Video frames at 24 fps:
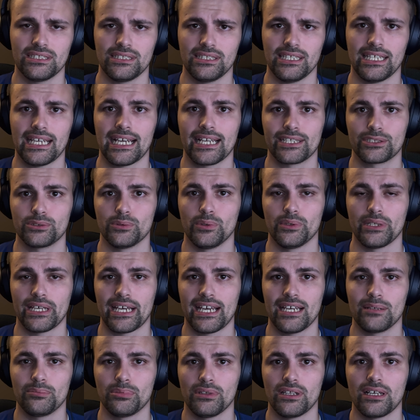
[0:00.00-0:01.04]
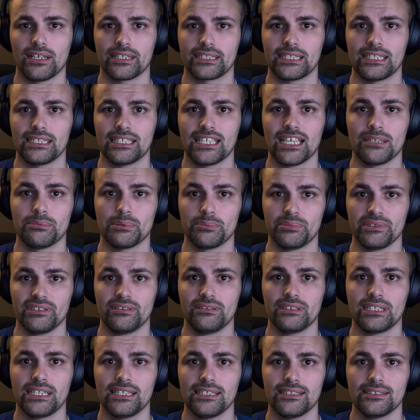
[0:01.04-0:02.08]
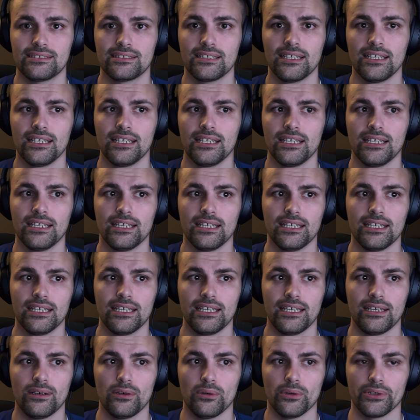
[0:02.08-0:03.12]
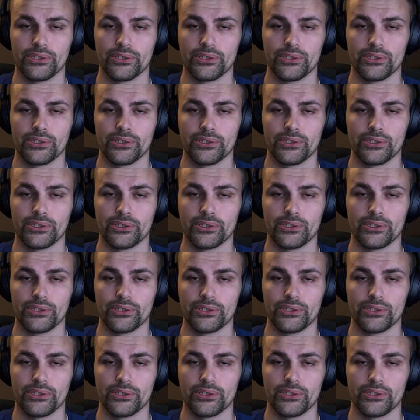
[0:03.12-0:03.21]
the actual ad blocking capabilities, or